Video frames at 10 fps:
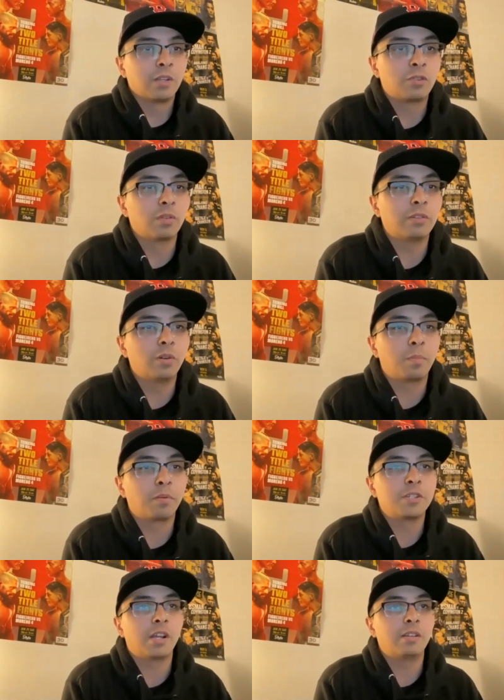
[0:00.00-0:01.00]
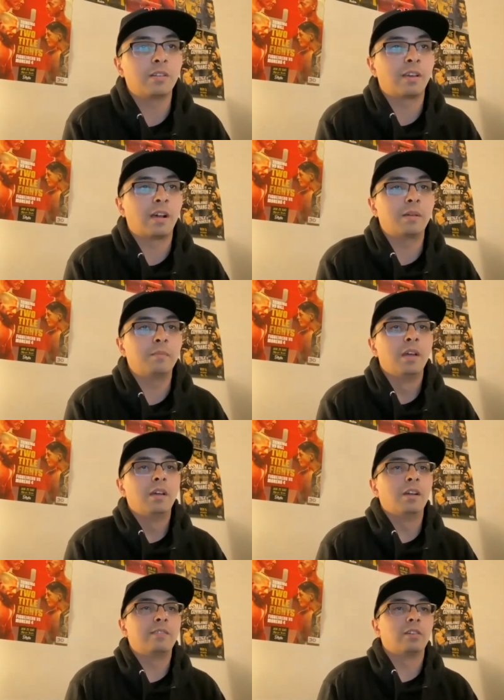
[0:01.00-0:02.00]
Truly do appreciate your time.
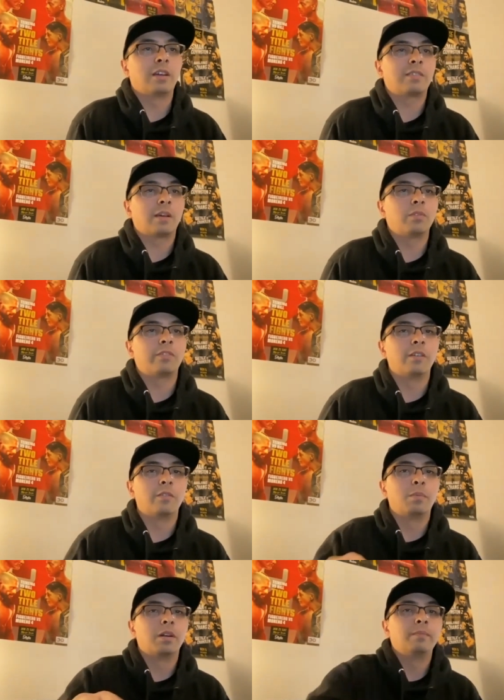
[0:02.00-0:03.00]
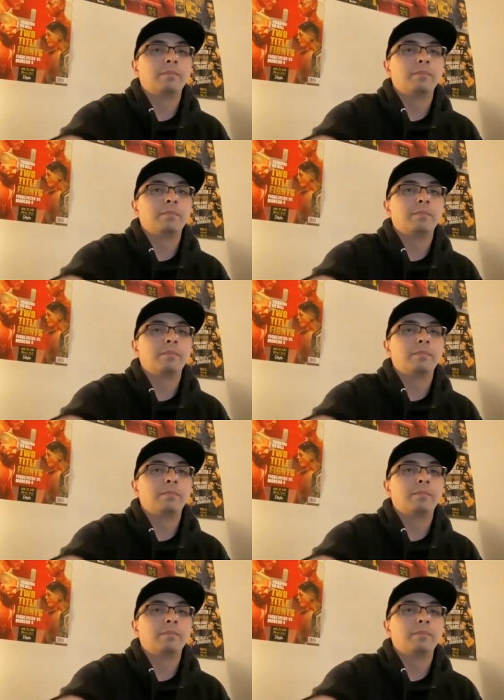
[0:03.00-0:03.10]
Until next time, we'll see you, everybody.